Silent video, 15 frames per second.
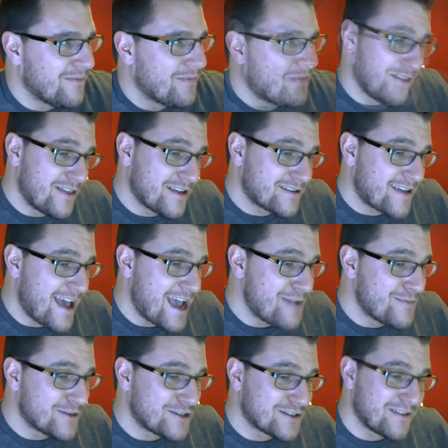This game
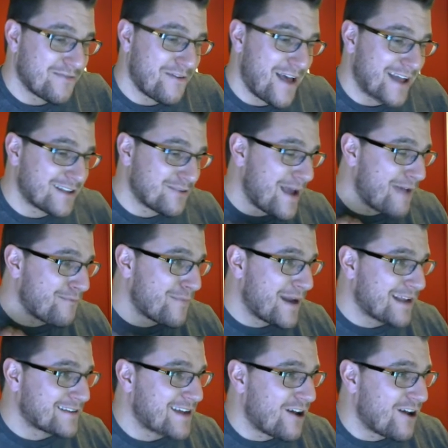is just the fact that we haven't been able to get